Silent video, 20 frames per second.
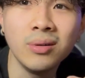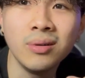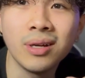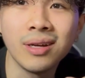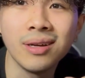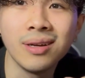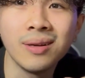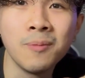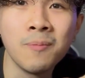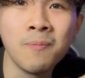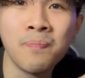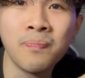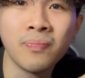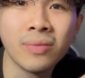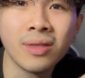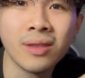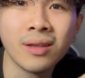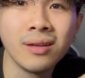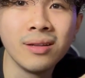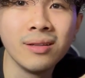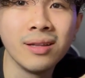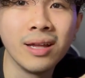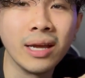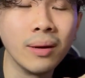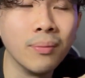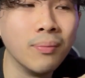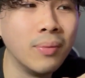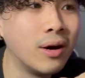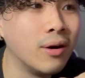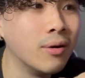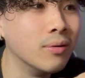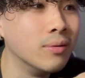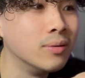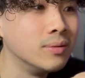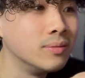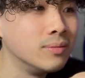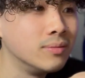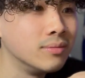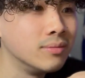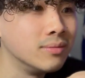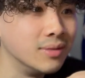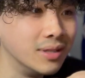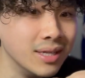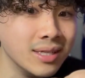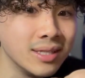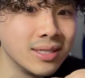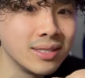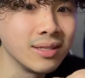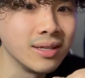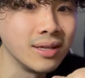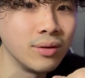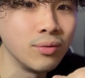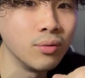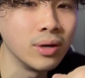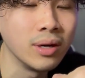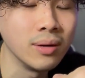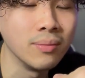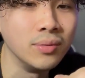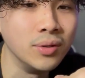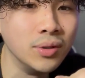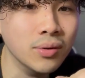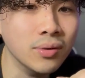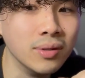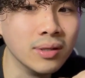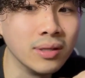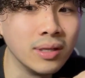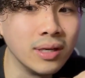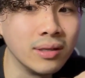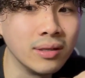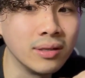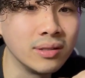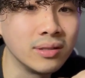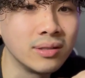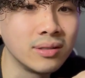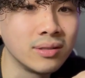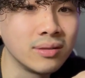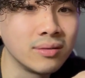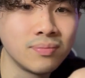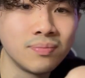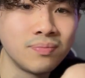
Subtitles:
like about this, like, what I'm doing. Like, it's